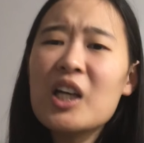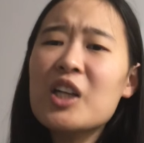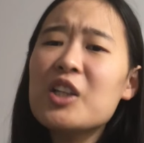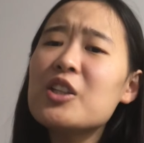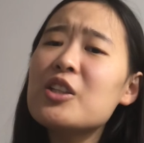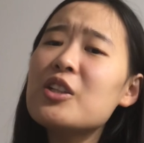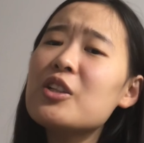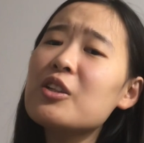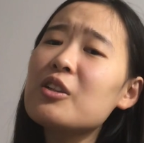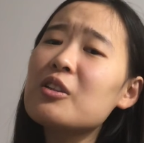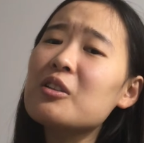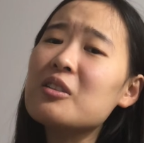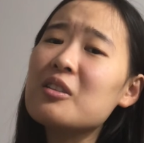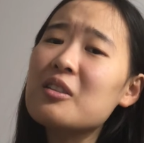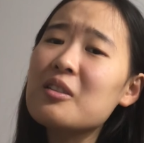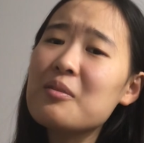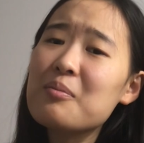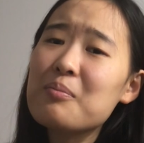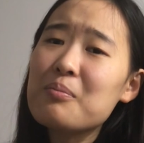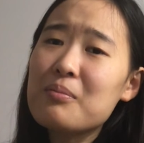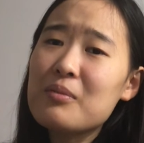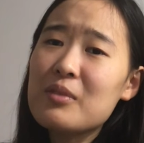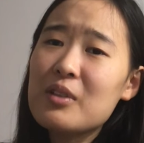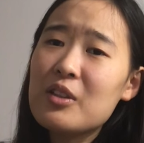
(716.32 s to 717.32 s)

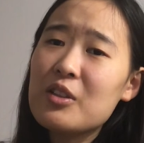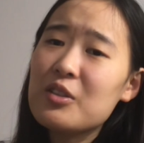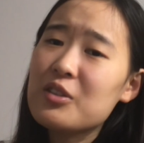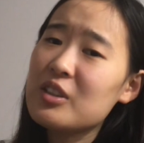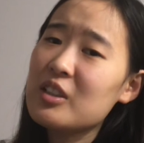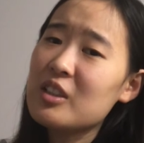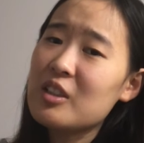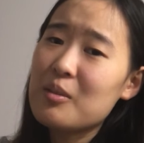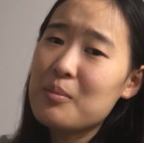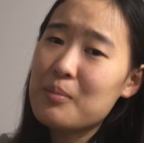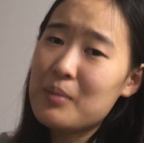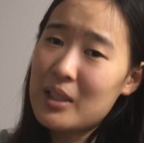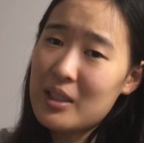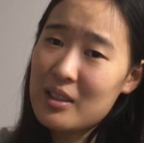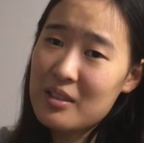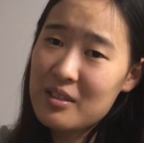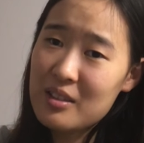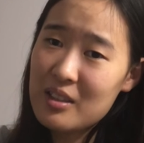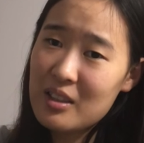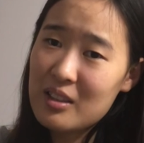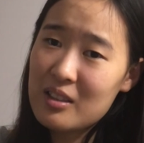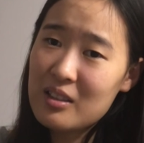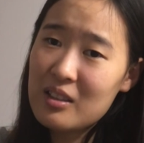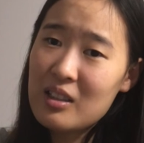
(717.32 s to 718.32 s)
nuclear
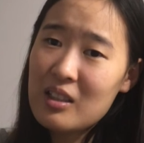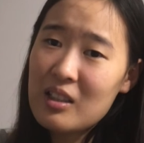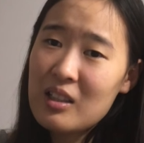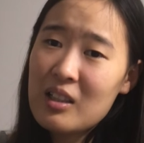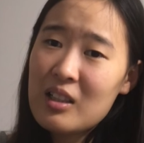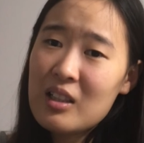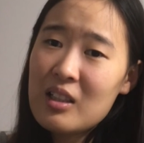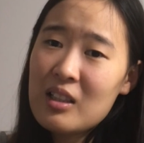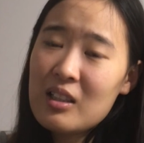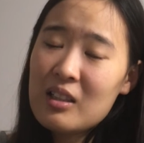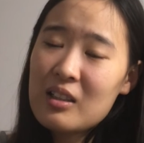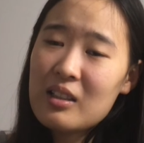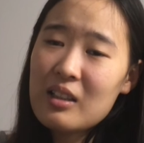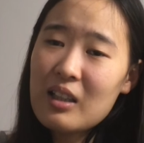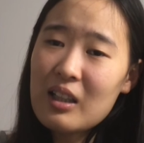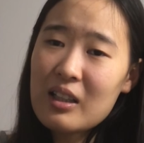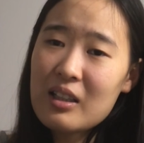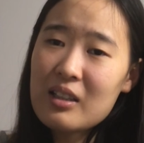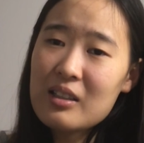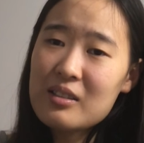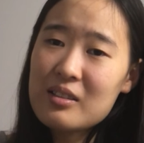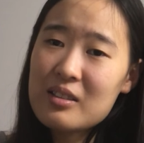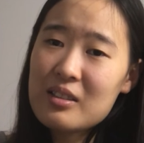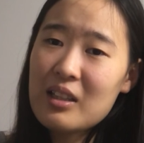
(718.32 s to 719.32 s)
medicine,
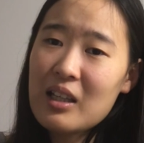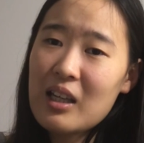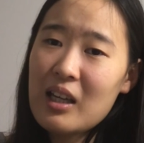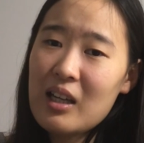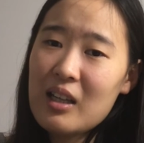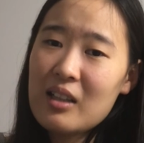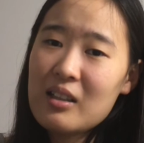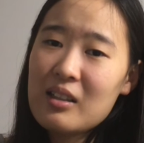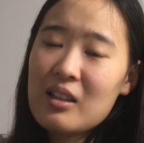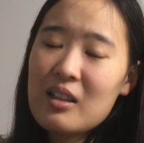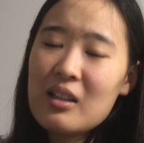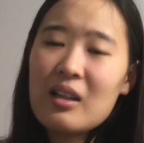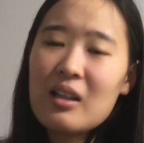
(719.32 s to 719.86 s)
like a scan.